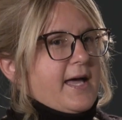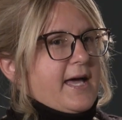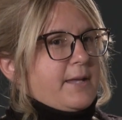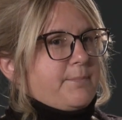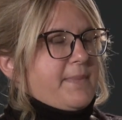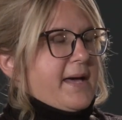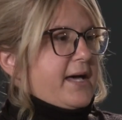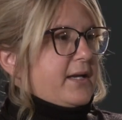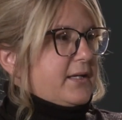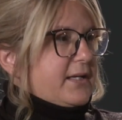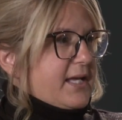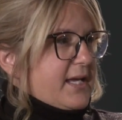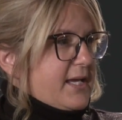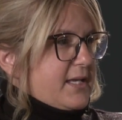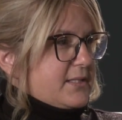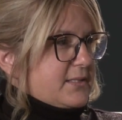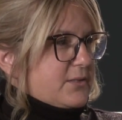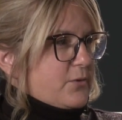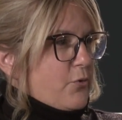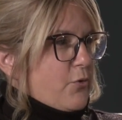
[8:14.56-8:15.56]
And Madeline
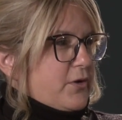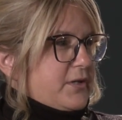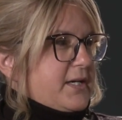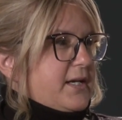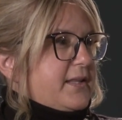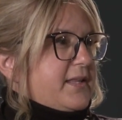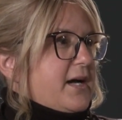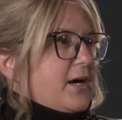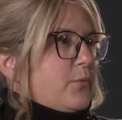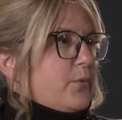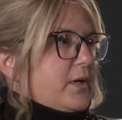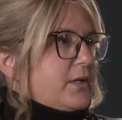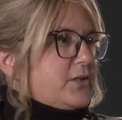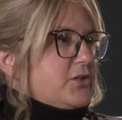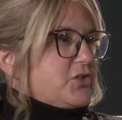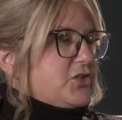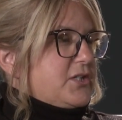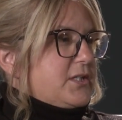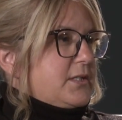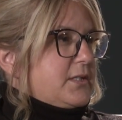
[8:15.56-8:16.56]
Hayes coordinated that one.
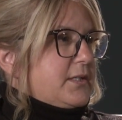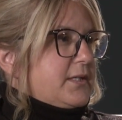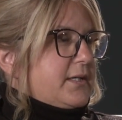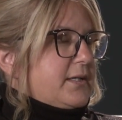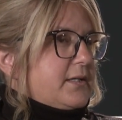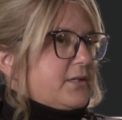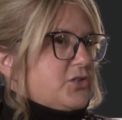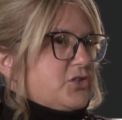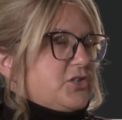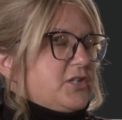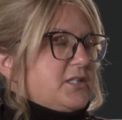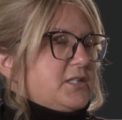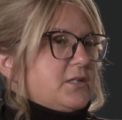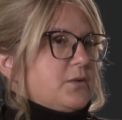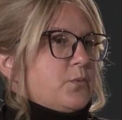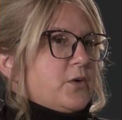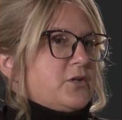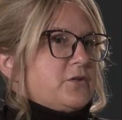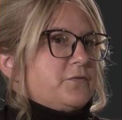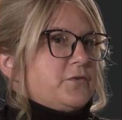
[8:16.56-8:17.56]
She did
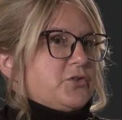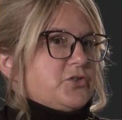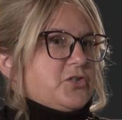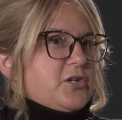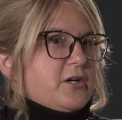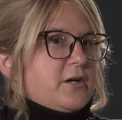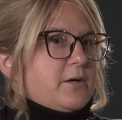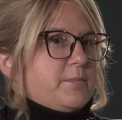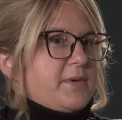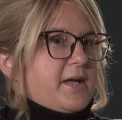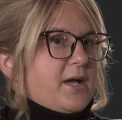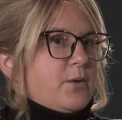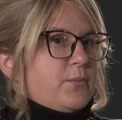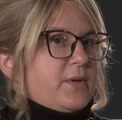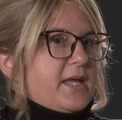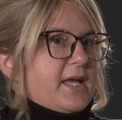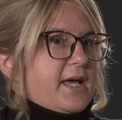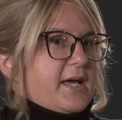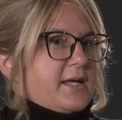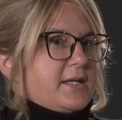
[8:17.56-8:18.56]
a wonderful job, and
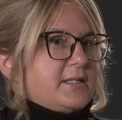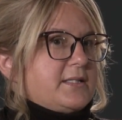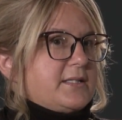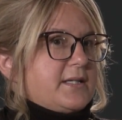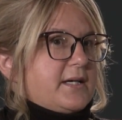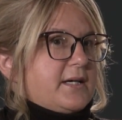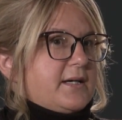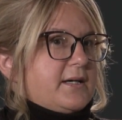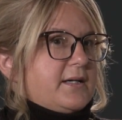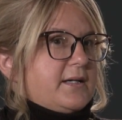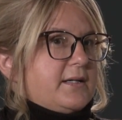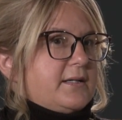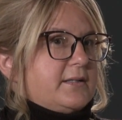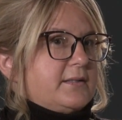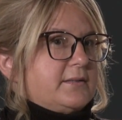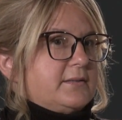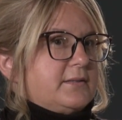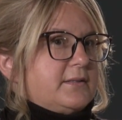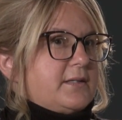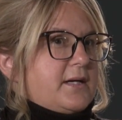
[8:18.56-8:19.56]
we had
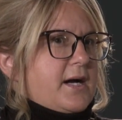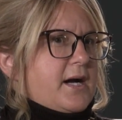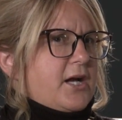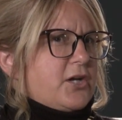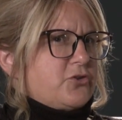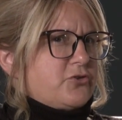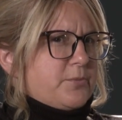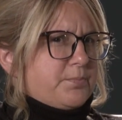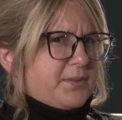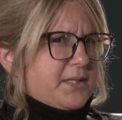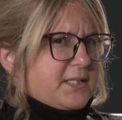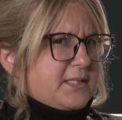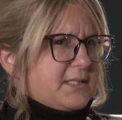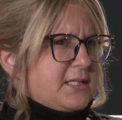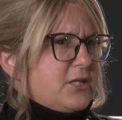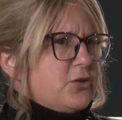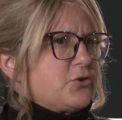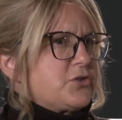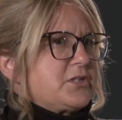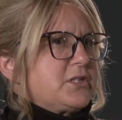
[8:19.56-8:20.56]
100 plus
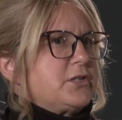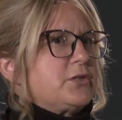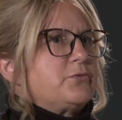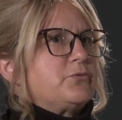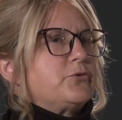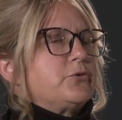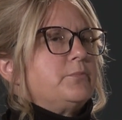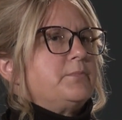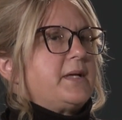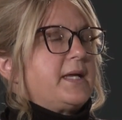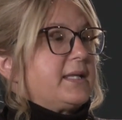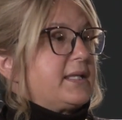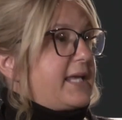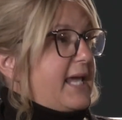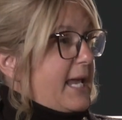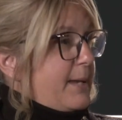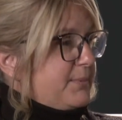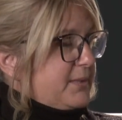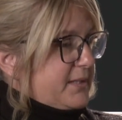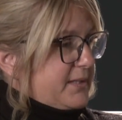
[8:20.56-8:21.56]
seniors in the room in
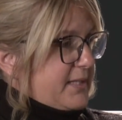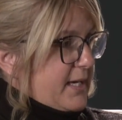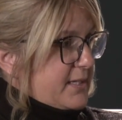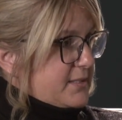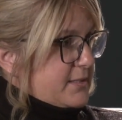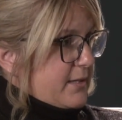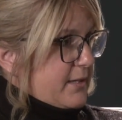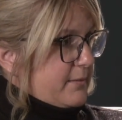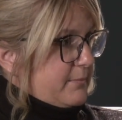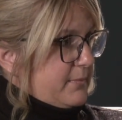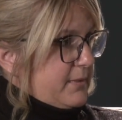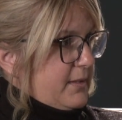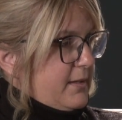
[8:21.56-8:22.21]
Caitlin that time.